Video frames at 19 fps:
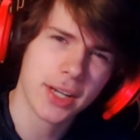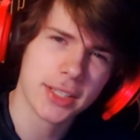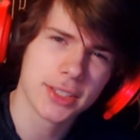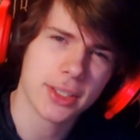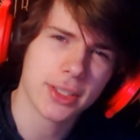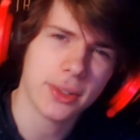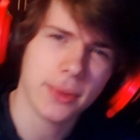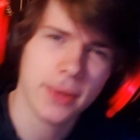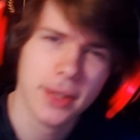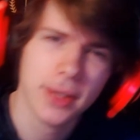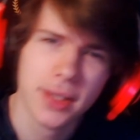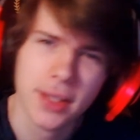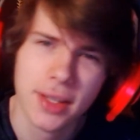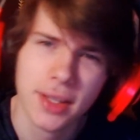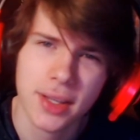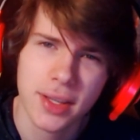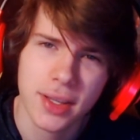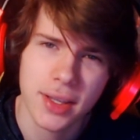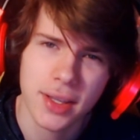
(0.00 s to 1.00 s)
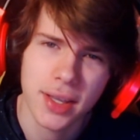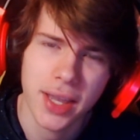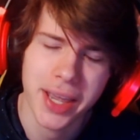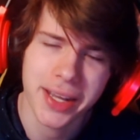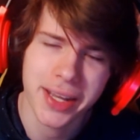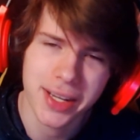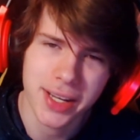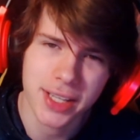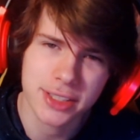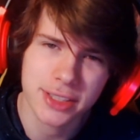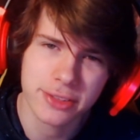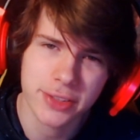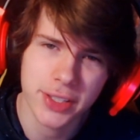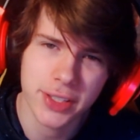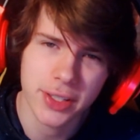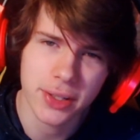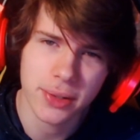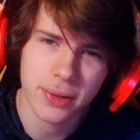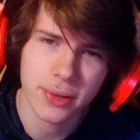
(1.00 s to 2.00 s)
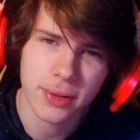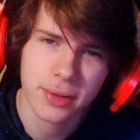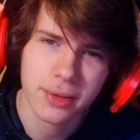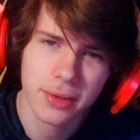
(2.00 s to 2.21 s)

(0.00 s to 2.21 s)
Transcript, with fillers: all in the next video.